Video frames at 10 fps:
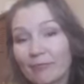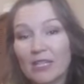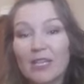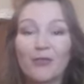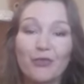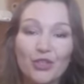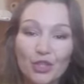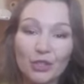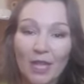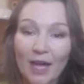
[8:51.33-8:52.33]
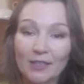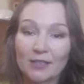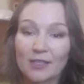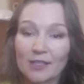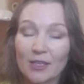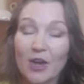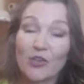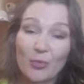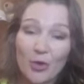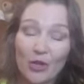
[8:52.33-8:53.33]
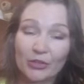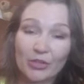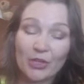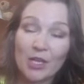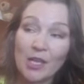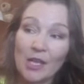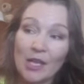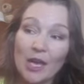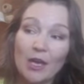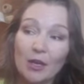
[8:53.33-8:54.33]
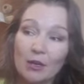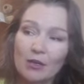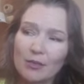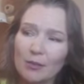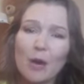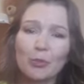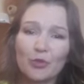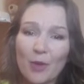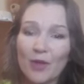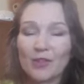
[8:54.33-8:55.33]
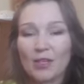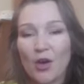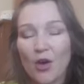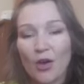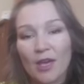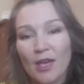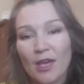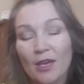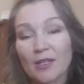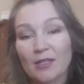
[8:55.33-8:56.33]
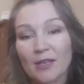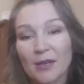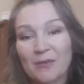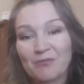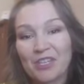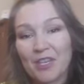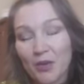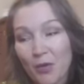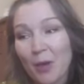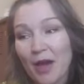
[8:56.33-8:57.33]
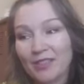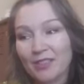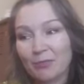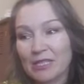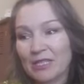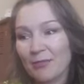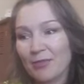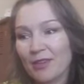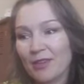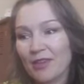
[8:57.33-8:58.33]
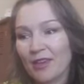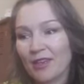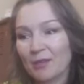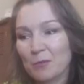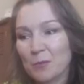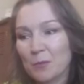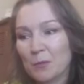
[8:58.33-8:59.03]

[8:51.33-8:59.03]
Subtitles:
official title is a chiropractor a couple of months ago, and he reminded me something